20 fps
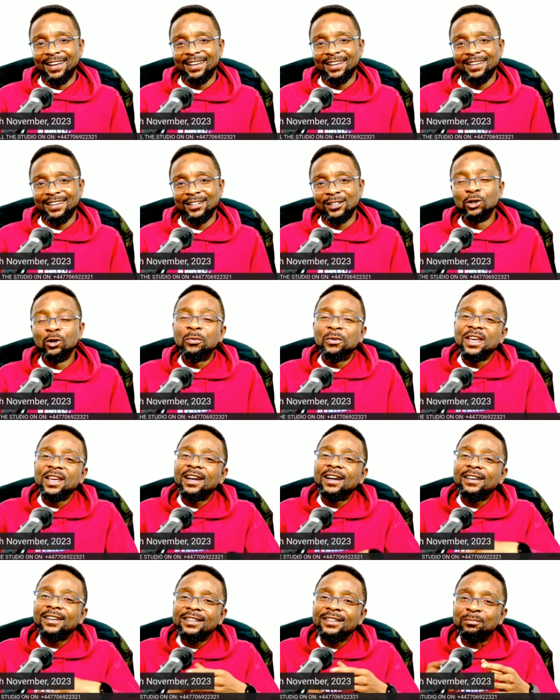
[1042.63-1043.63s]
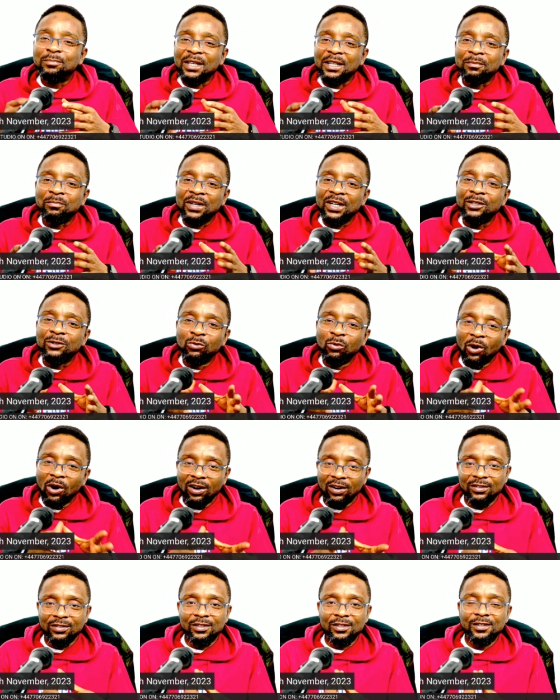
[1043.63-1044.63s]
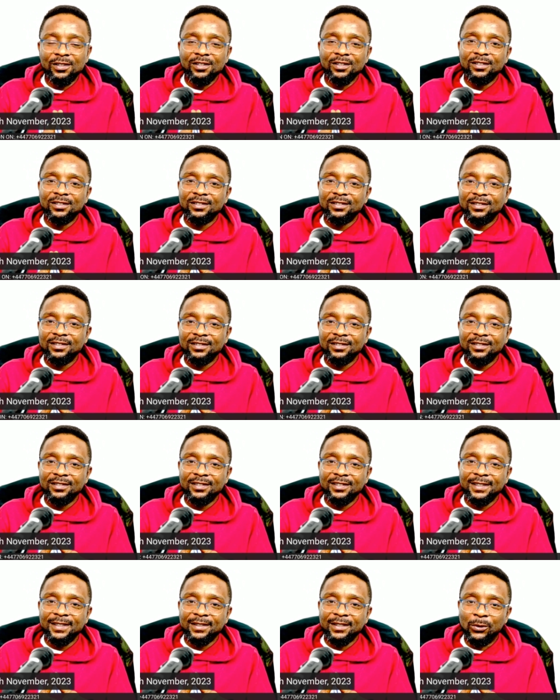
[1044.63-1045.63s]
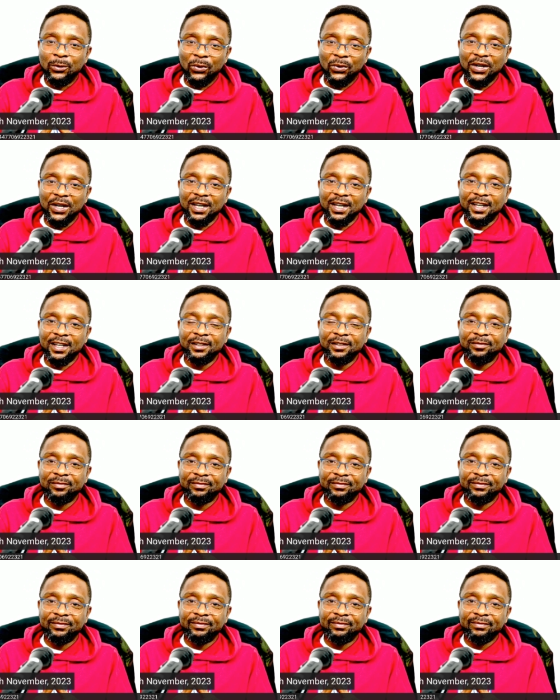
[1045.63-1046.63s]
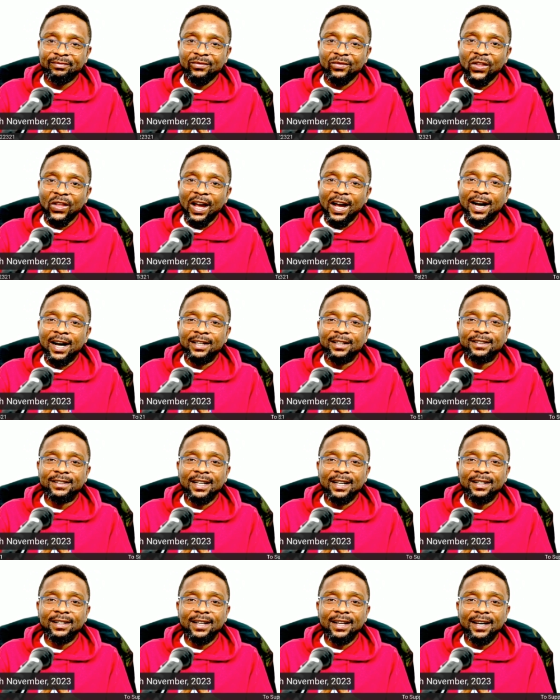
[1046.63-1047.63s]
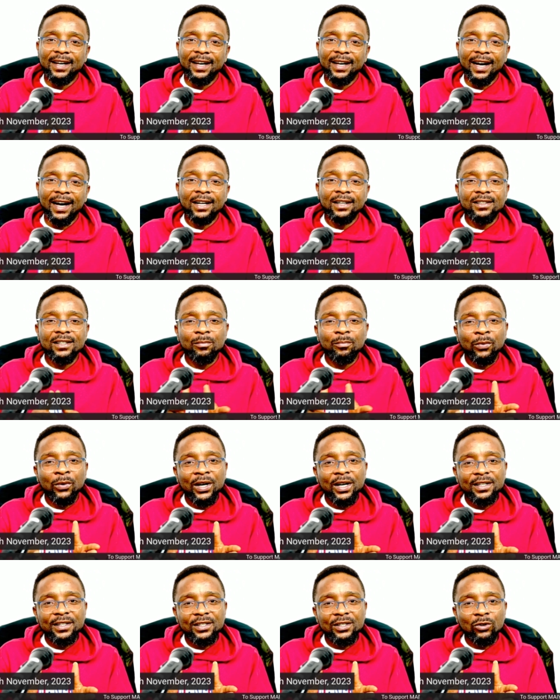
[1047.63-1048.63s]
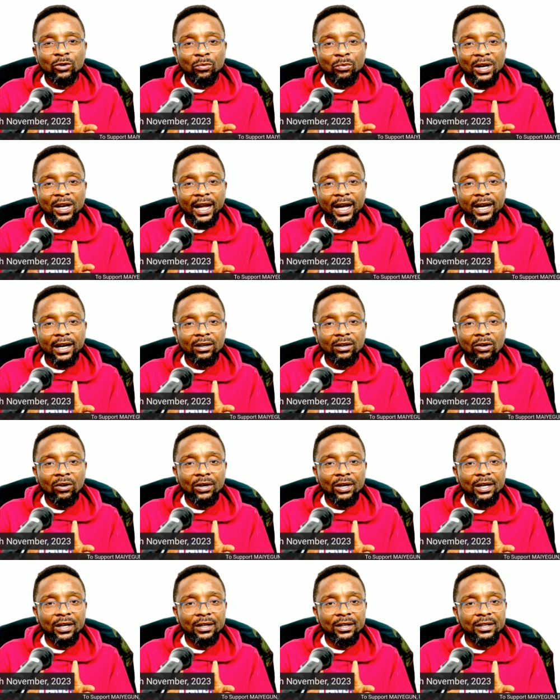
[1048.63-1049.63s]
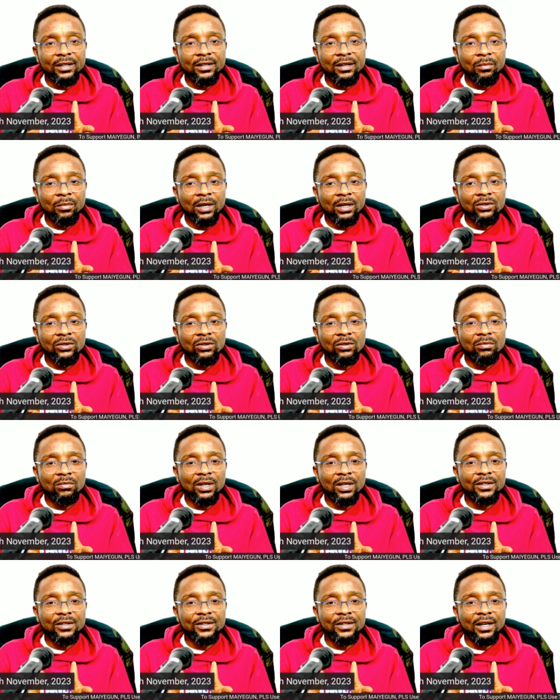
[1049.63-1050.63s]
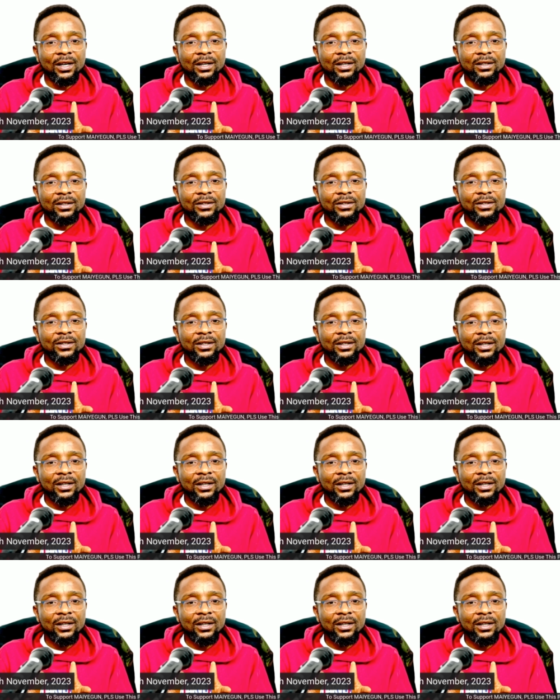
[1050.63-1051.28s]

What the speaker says: you'll be hearing big, big words, okay? And then at a point, it will be like, okay, it's about to make sense.